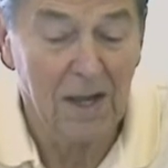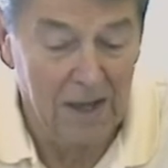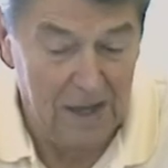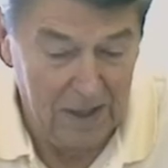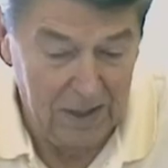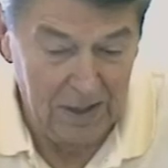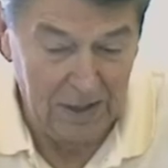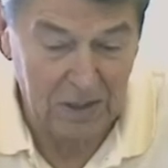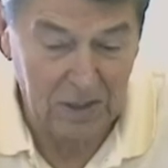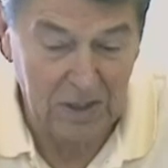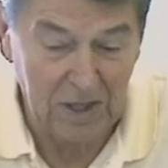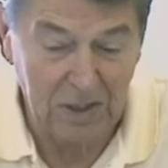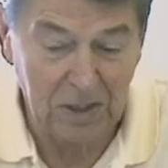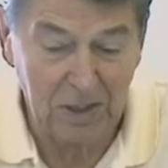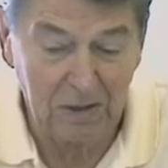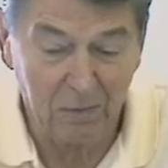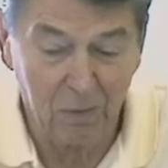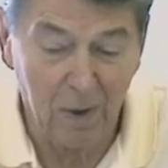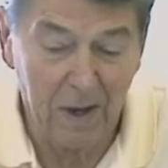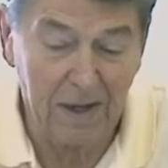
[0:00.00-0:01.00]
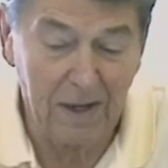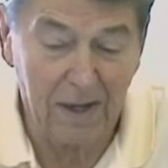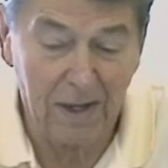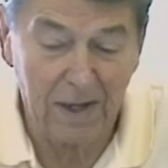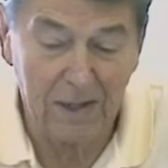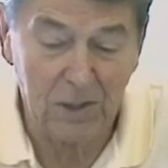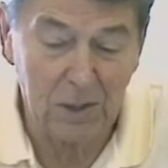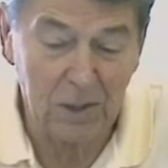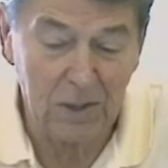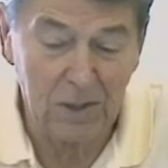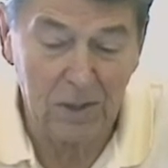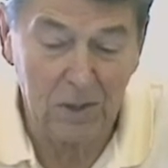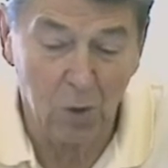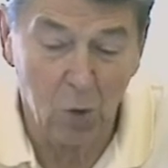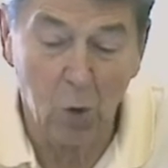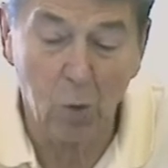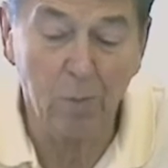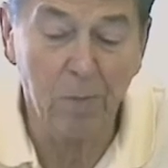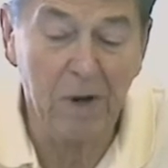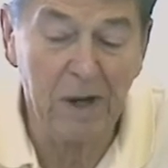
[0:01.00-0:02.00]
and excessive regulation,
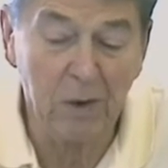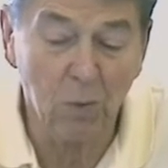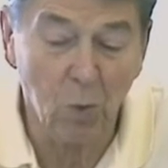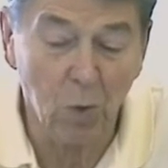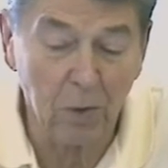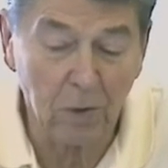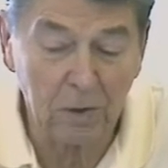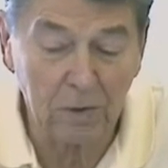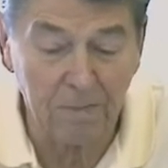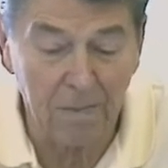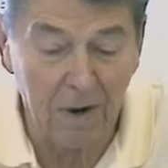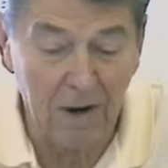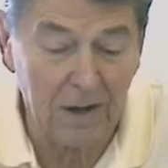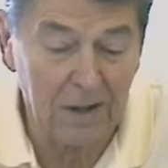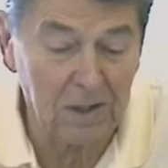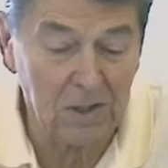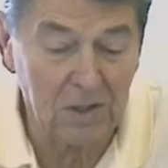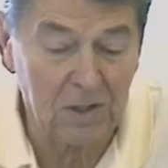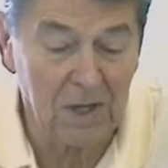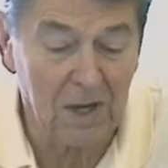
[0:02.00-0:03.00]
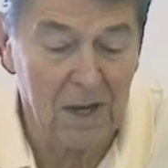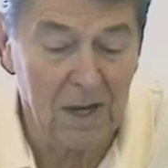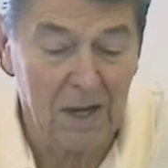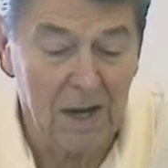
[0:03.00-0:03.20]
opening world markets,